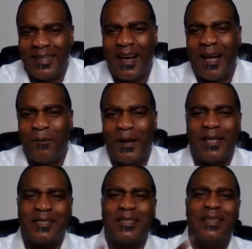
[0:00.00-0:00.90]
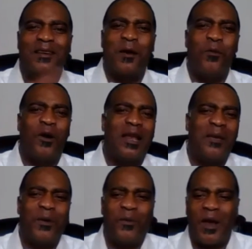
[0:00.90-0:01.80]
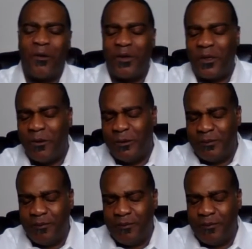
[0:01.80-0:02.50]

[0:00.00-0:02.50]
God bless. Come on, let me pray with you.